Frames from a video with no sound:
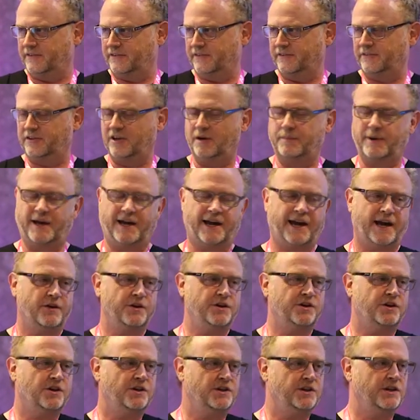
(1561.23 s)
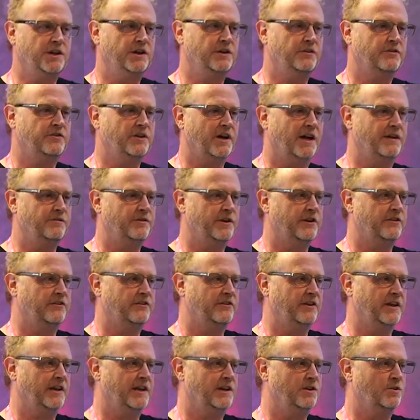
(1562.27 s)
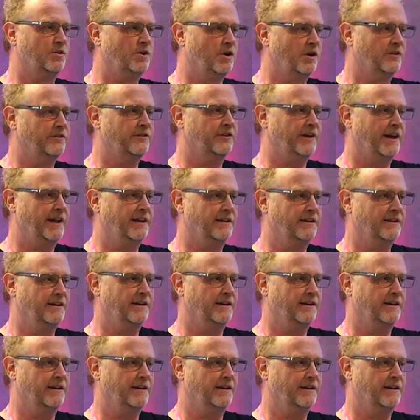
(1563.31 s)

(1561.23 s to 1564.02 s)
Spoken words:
So about how you can use diversity in your content.